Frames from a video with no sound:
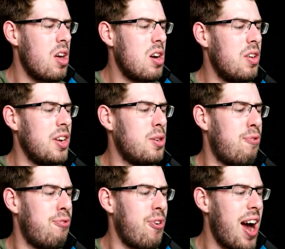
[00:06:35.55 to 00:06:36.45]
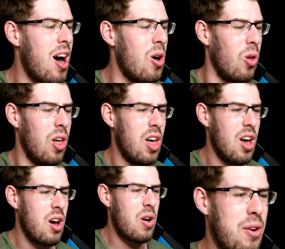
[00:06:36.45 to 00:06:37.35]
Oh, that's foul!
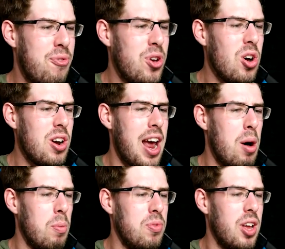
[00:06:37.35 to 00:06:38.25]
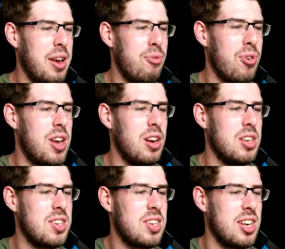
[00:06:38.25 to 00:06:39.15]
Oh, I'd forgotten how, like, freaking
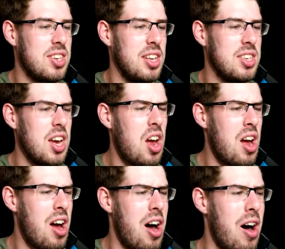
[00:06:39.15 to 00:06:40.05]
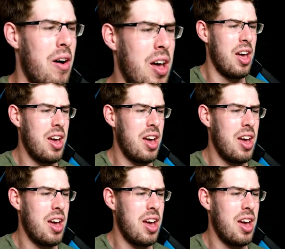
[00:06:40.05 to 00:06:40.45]
disgusting this- Oh!